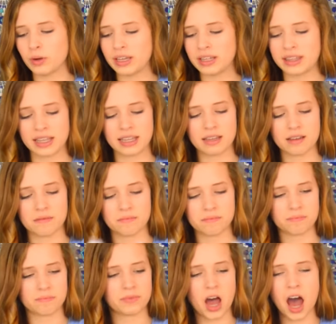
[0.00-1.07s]
with
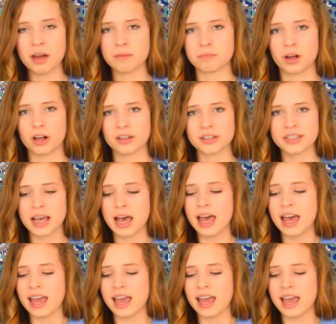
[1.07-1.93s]
cotton balls,